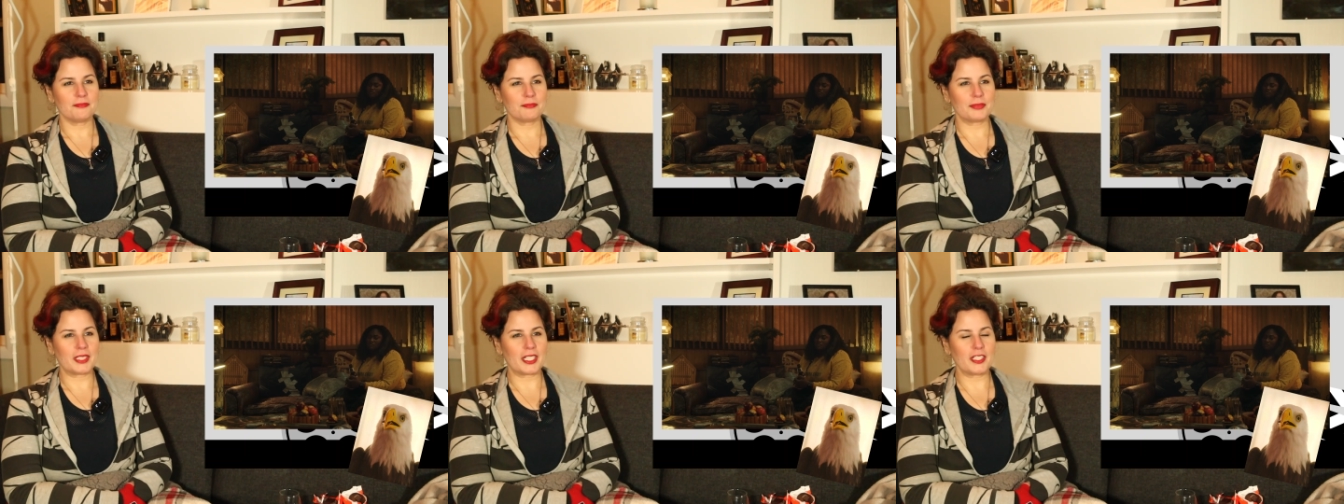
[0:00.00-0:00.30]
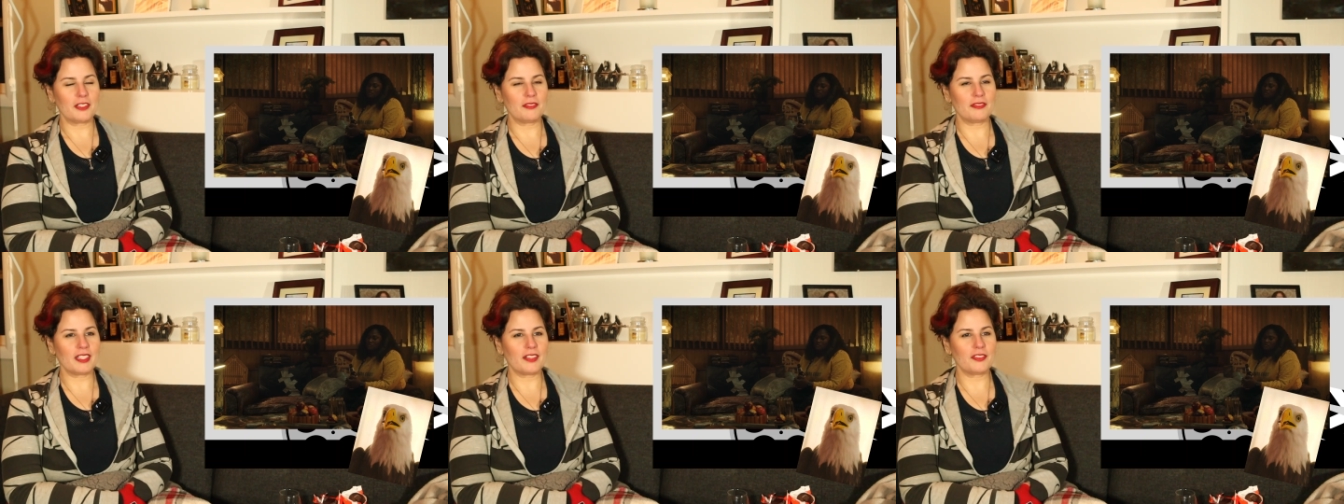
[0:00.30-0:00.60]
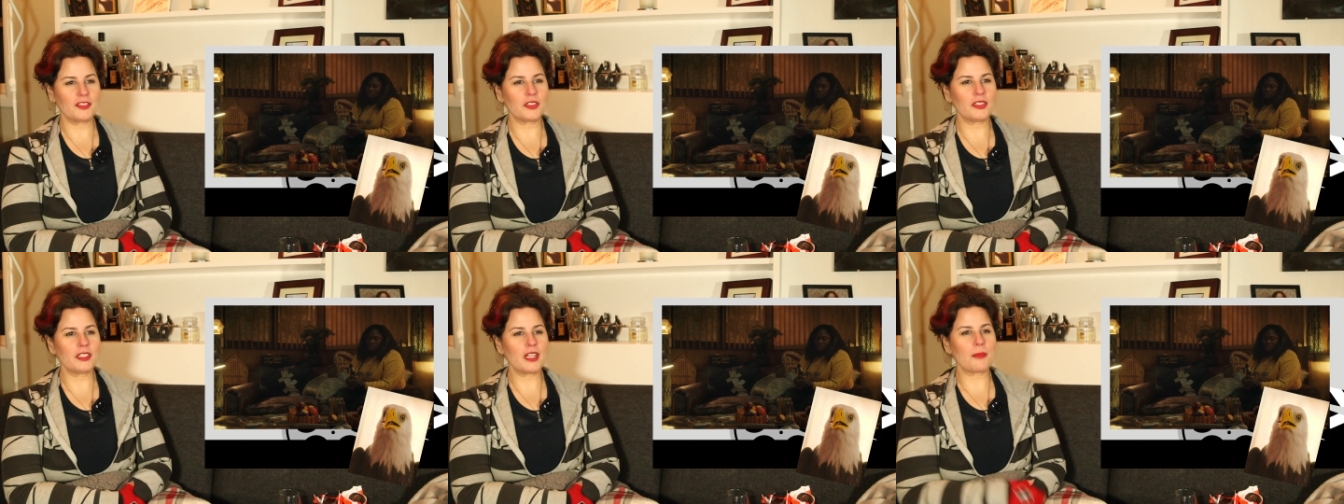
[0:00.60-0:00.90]
But you've
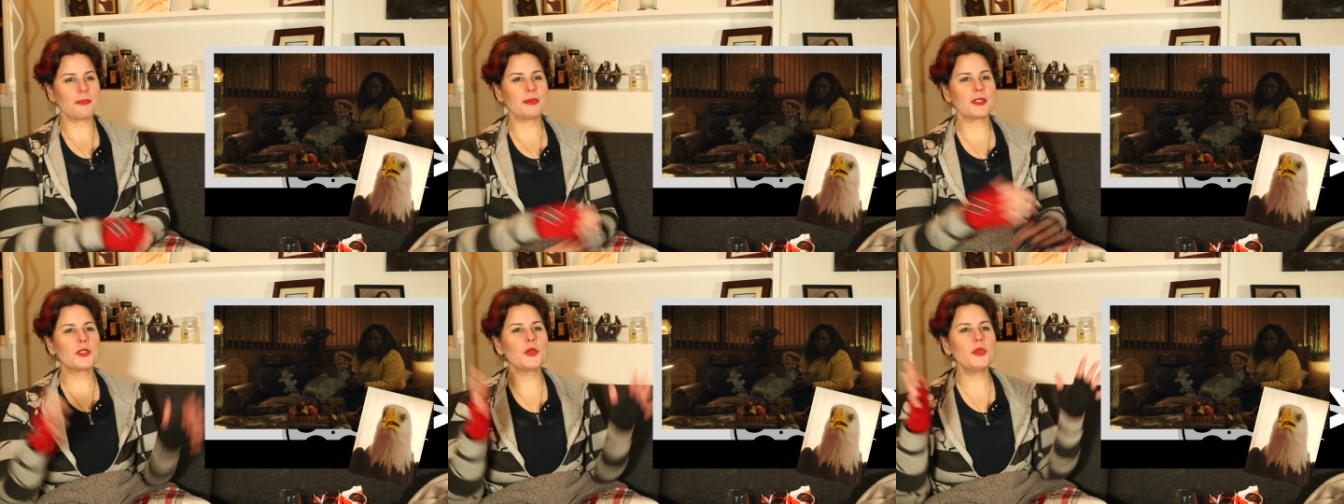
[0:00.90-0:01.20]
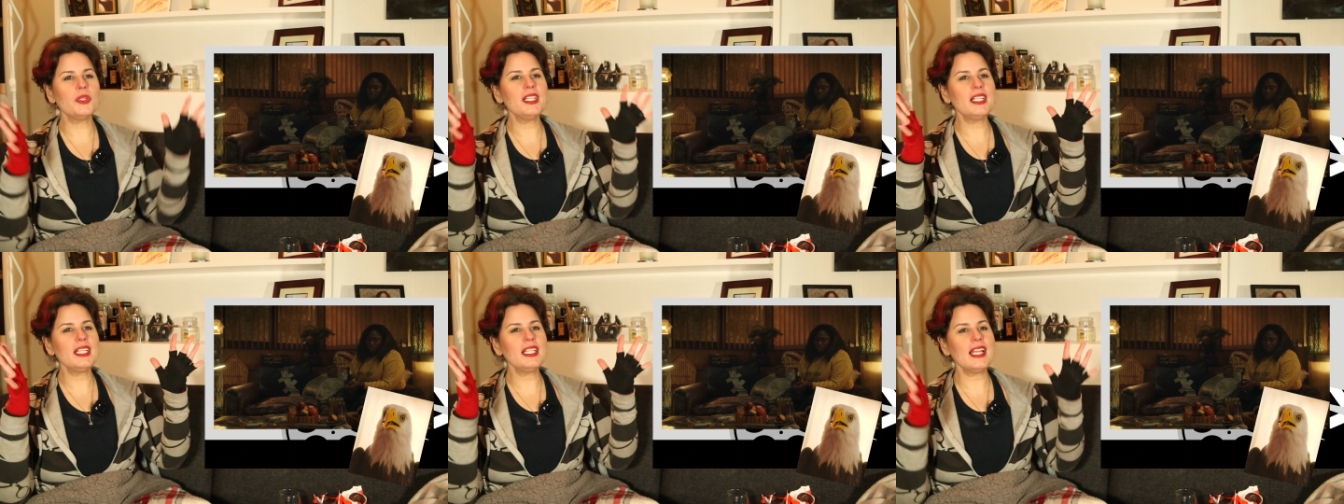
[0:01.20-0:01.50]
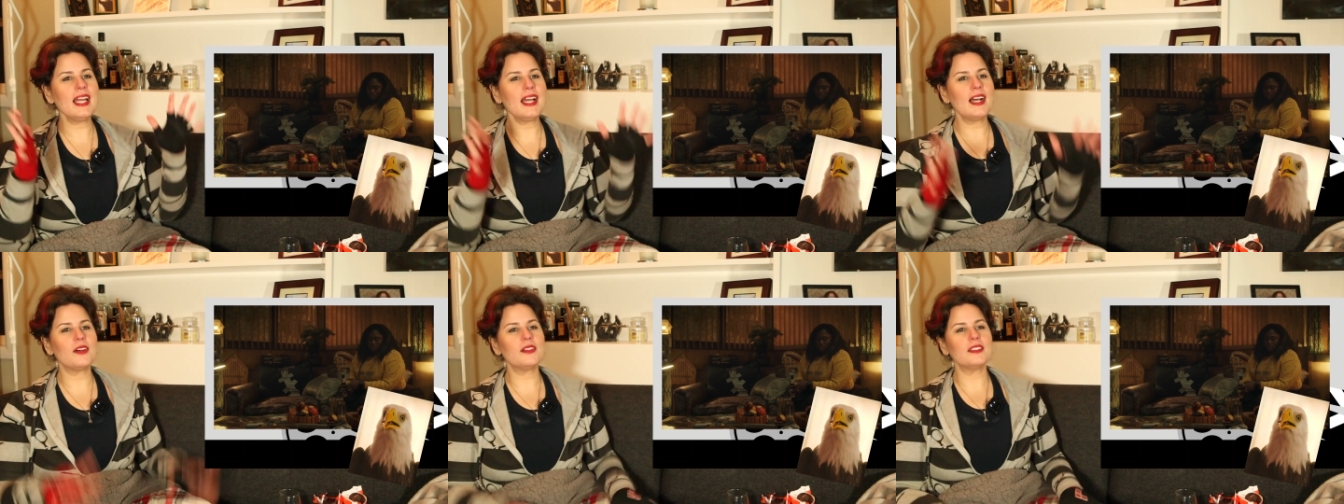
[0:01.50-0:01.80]
left her an opportunity
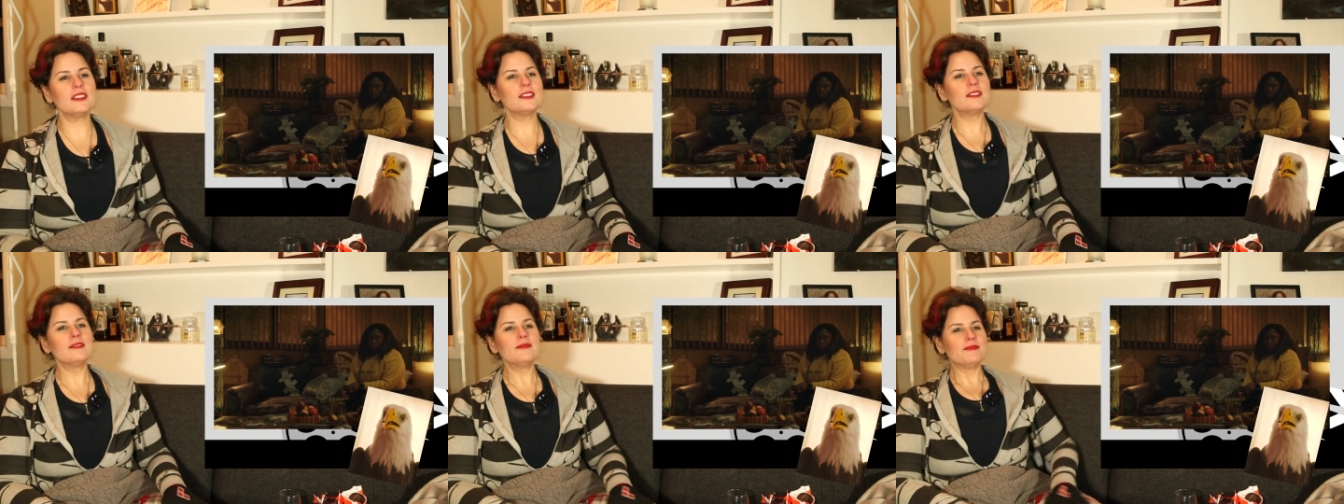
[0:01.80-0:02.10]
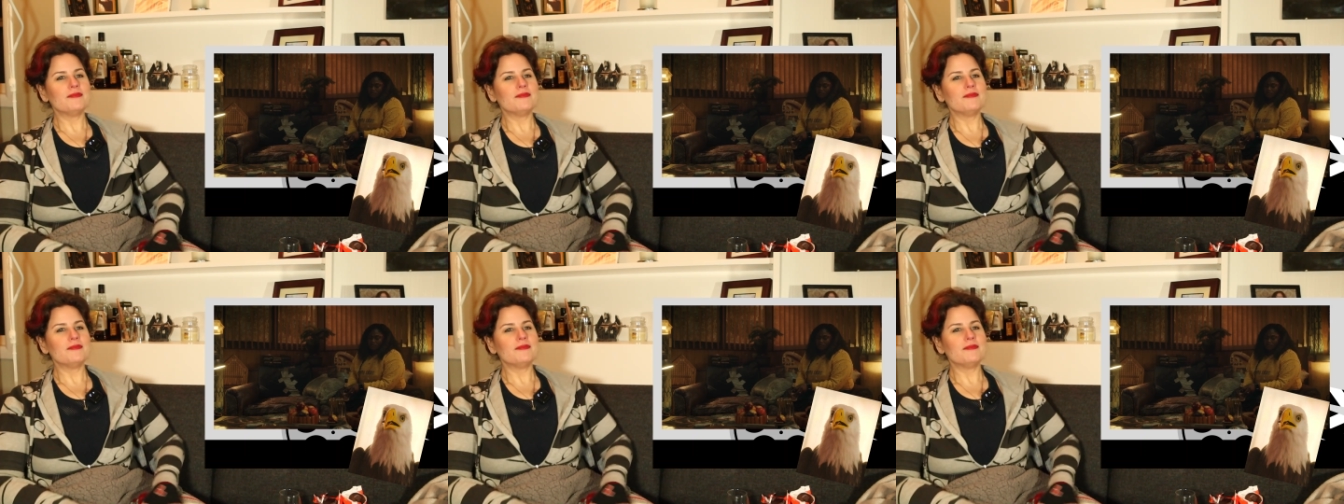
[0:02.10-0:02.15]
now.